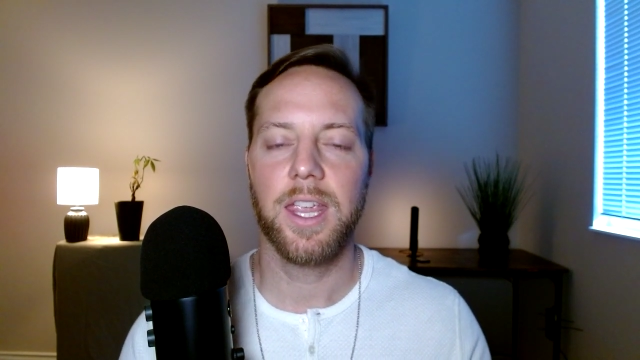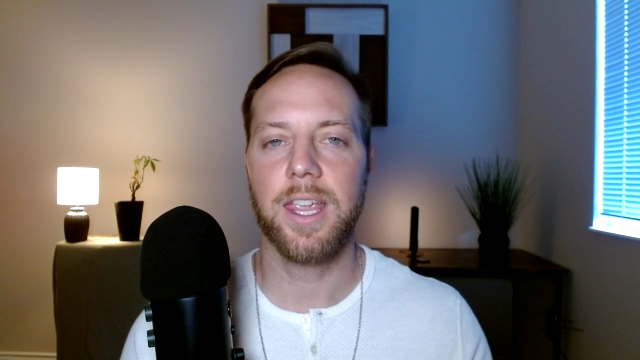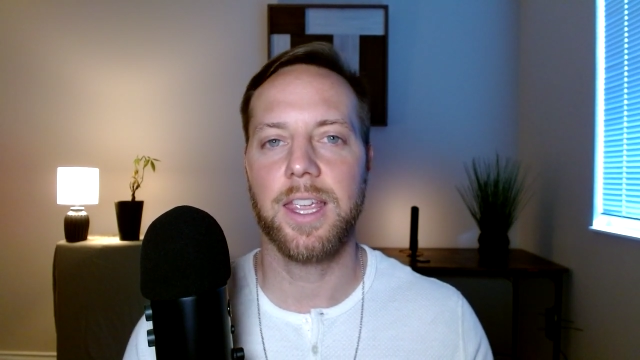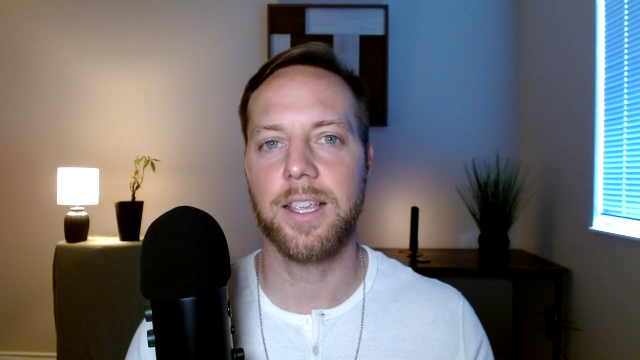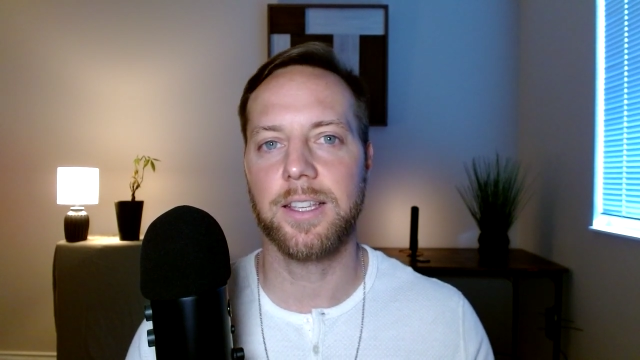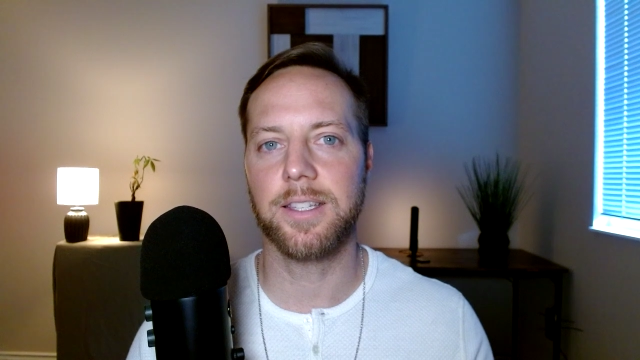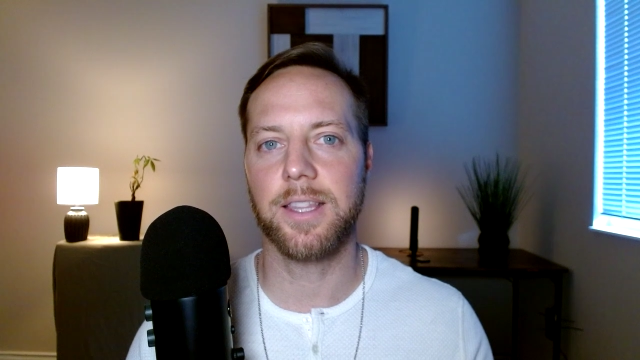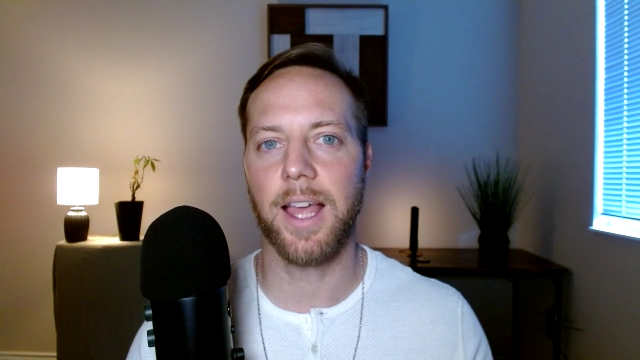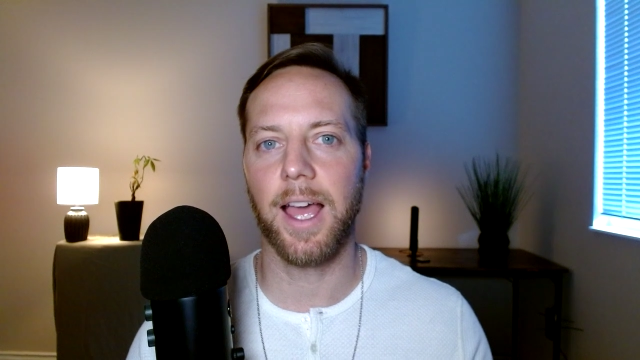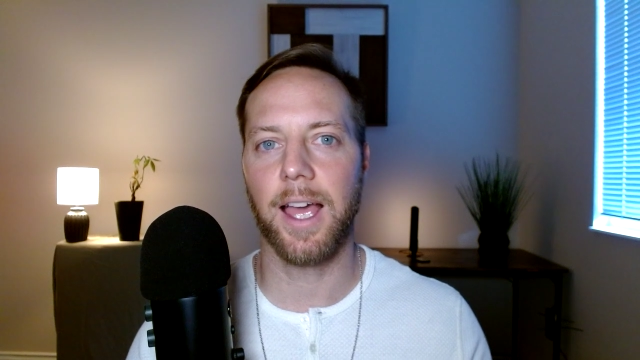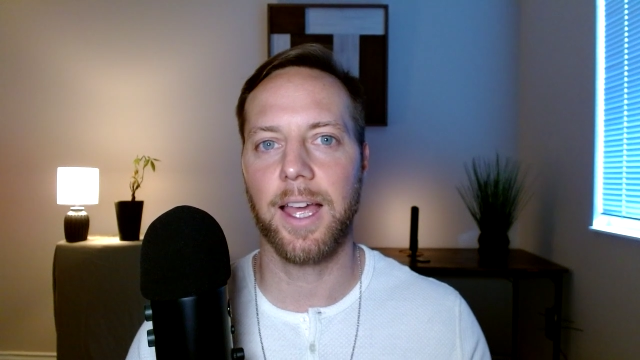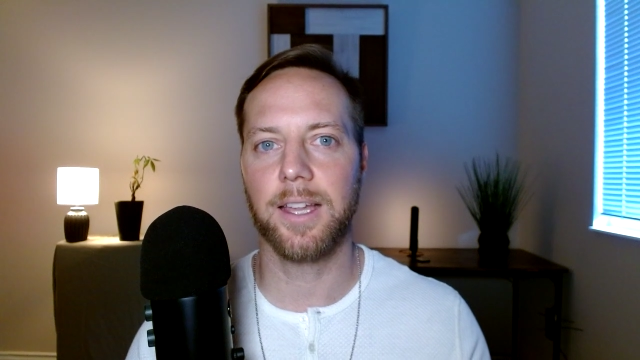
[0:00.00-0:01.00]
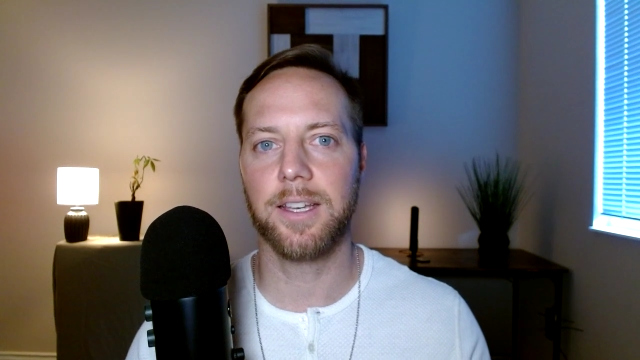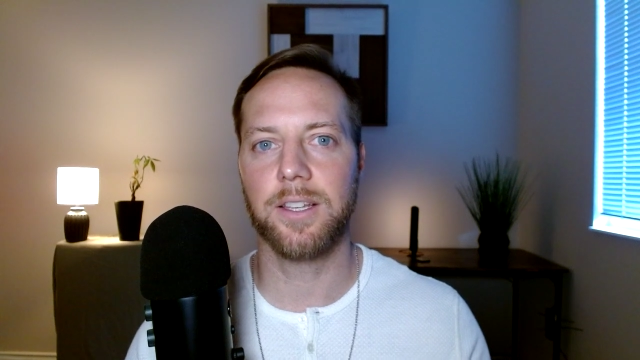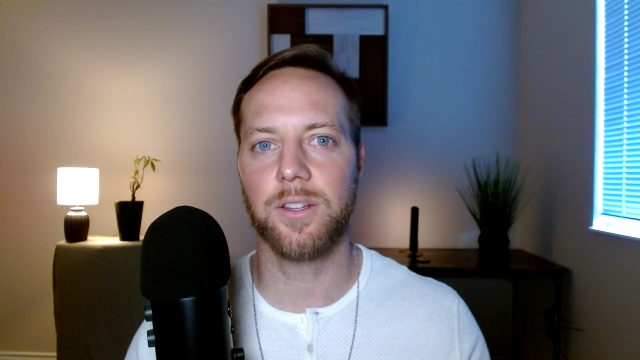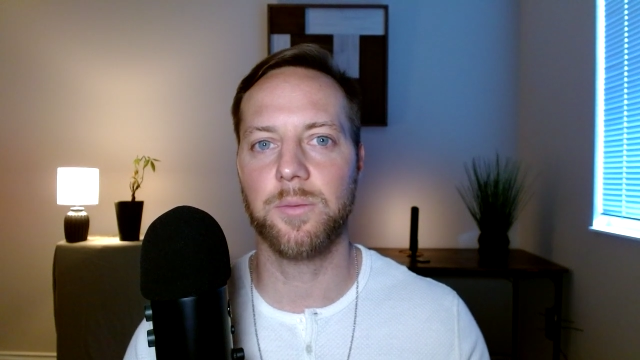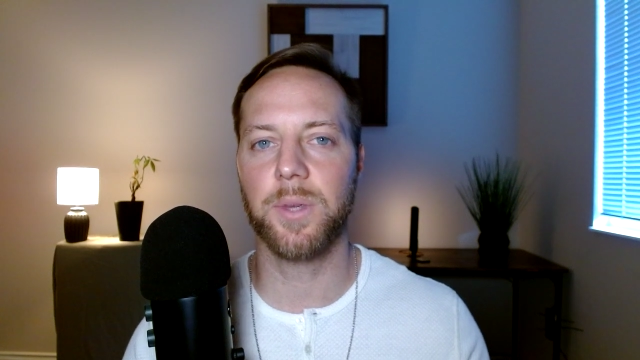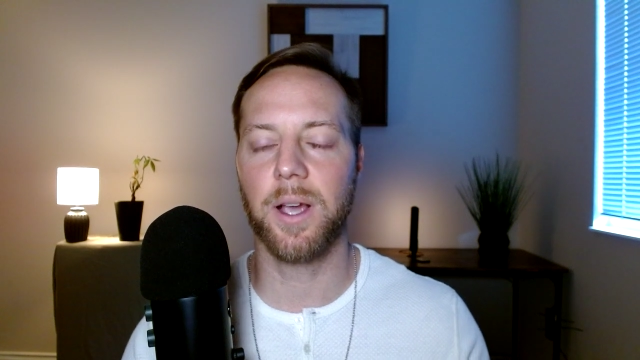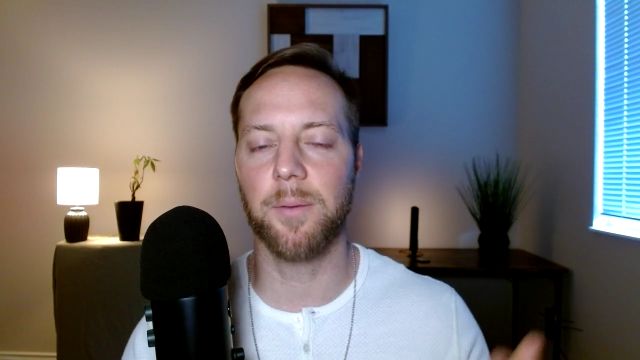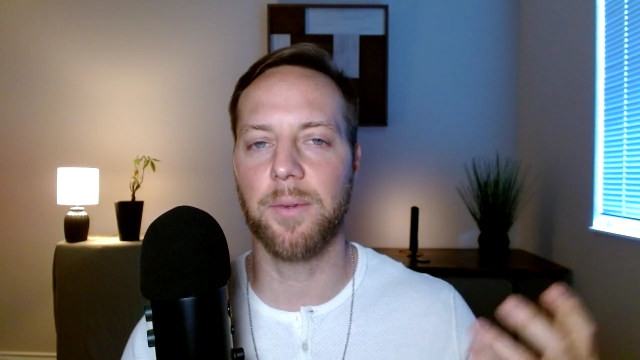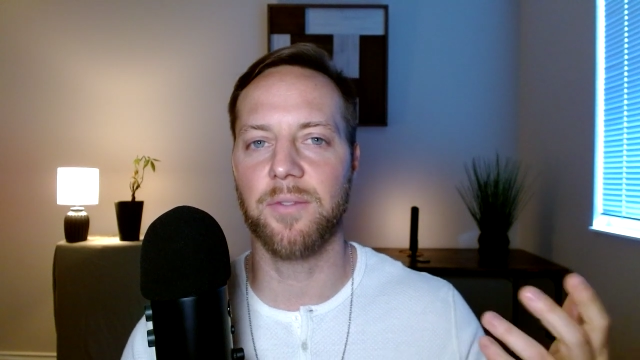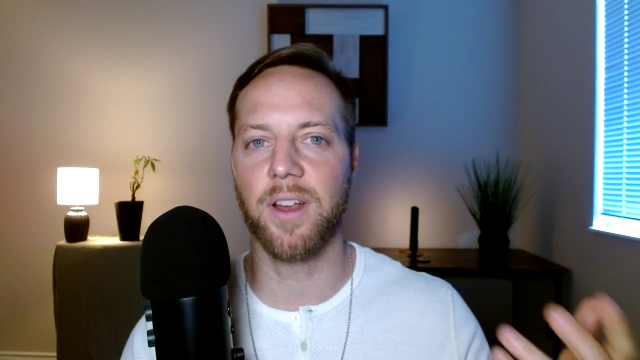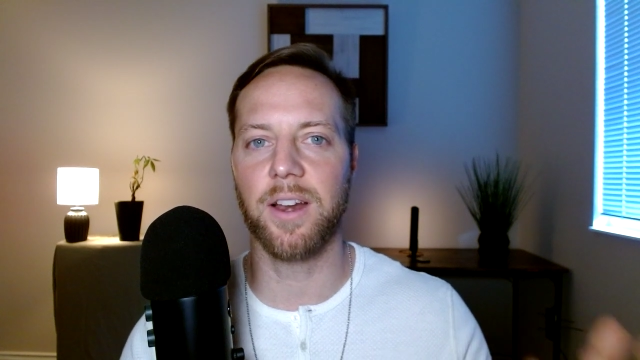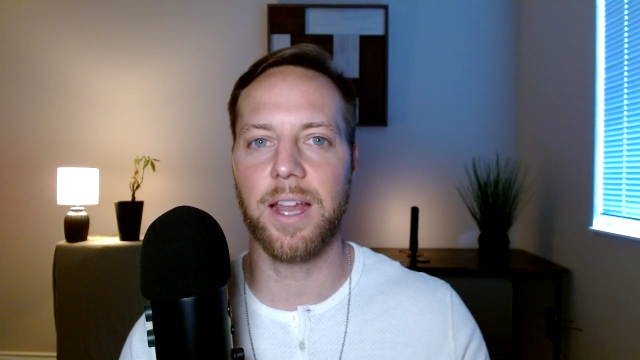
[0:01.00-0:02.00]
is that you
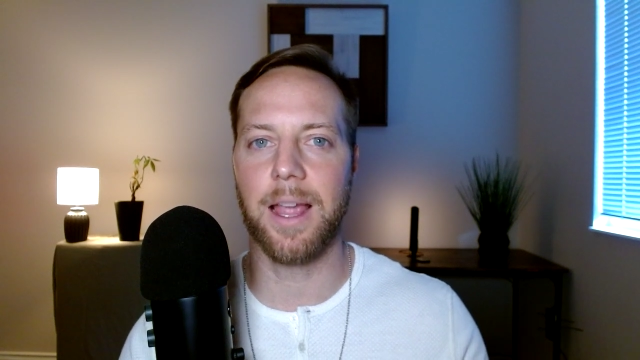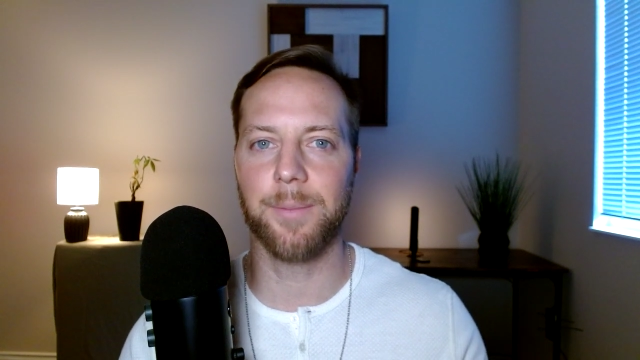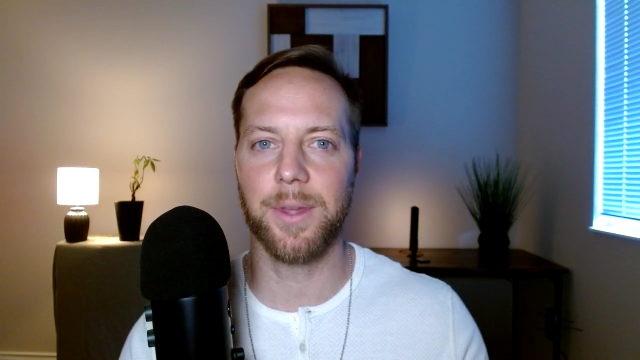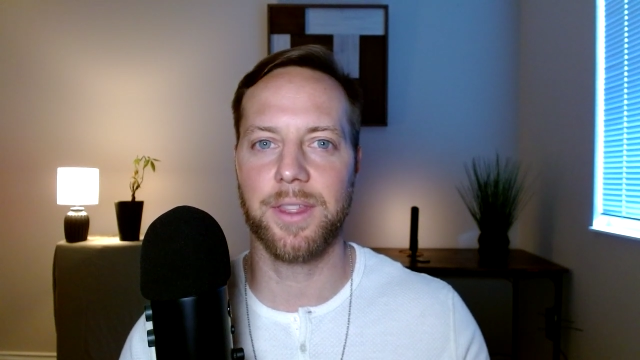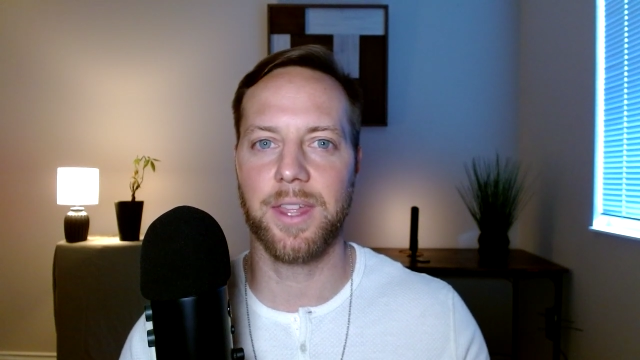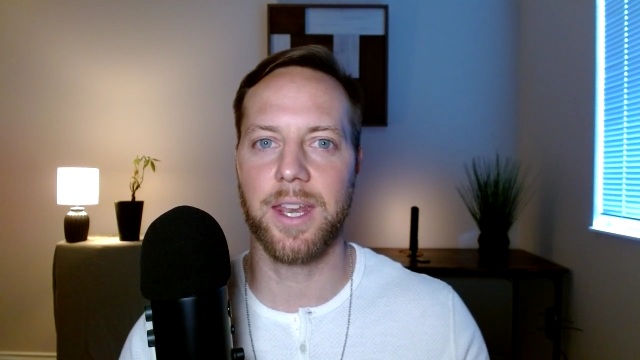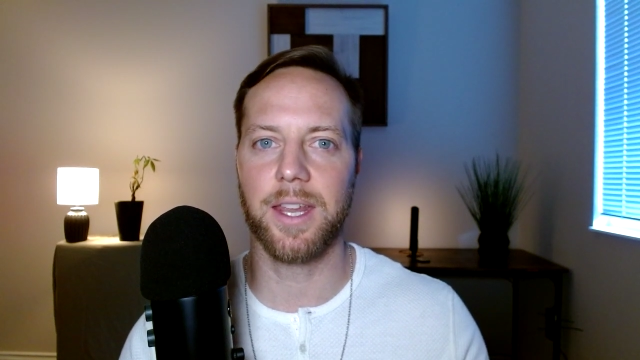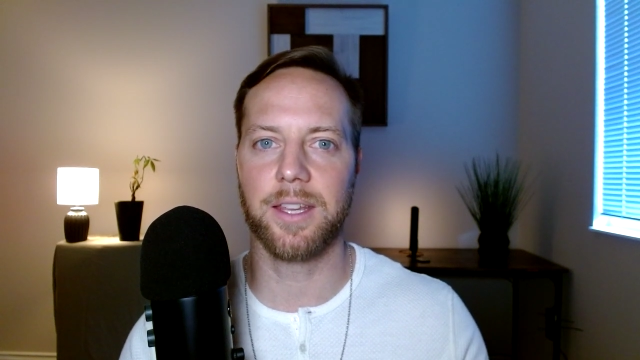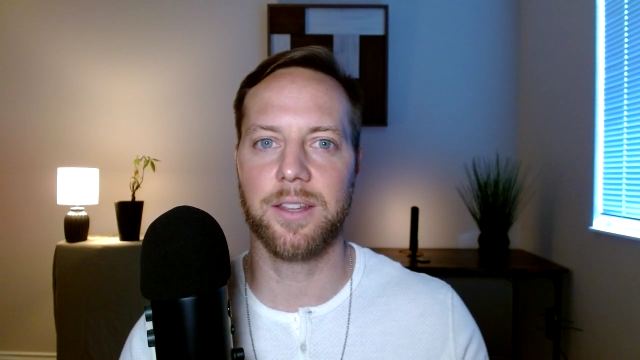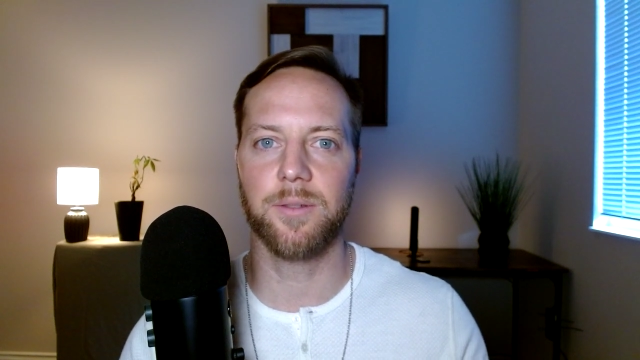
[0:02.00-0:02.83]
become very empathetic,